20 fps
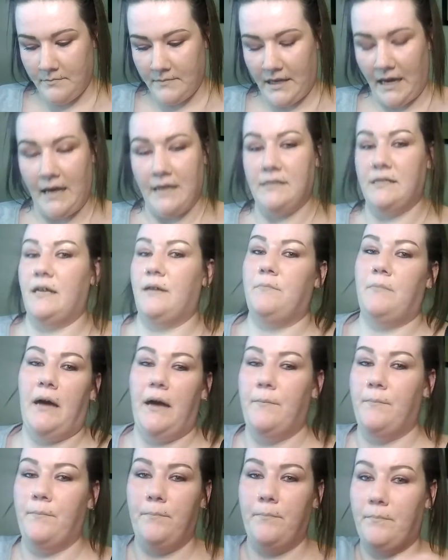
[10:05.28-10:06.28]
Guys, and
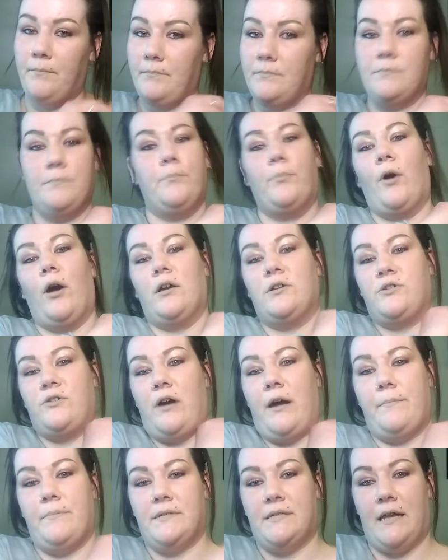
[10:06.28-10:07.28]
my bra
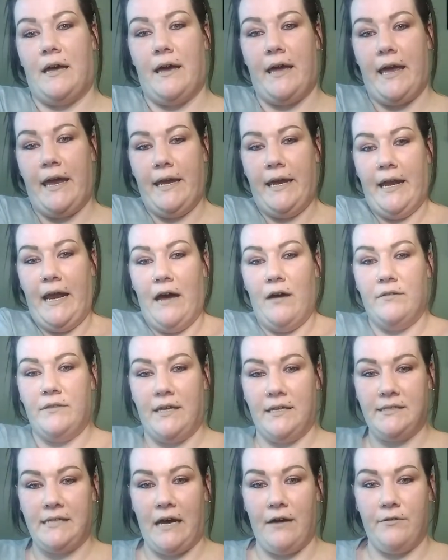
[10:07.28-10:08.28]
strap is not hanging out.
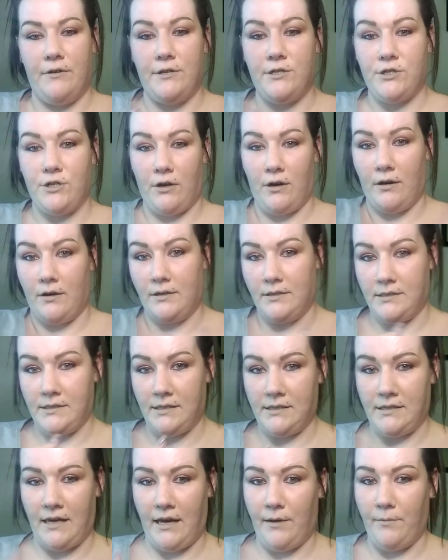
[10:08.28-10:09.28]
That's how the shirt is
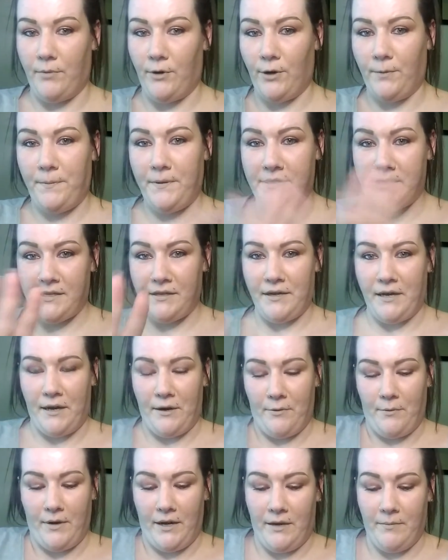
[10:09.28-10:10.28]
designed purposely. I
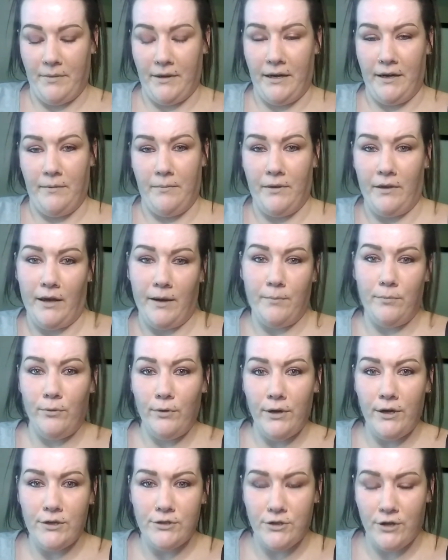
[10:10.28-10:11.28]
don't want anybody to be like,
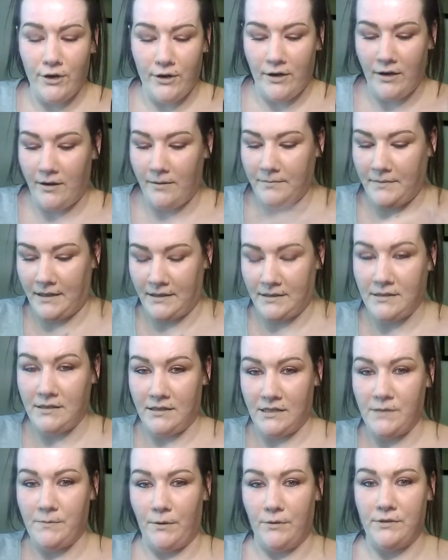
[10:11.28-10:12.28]
pull your shirt up. That's
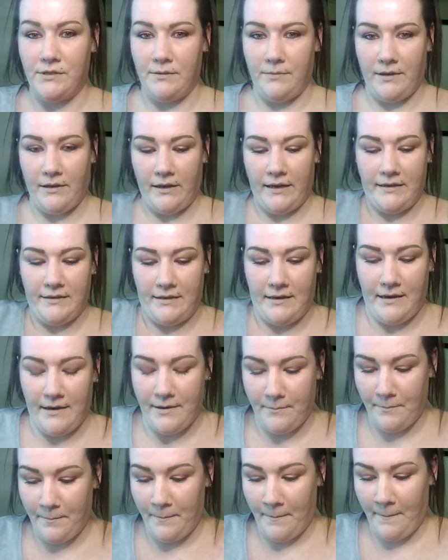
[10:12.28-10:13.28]
It's supposed to be like that.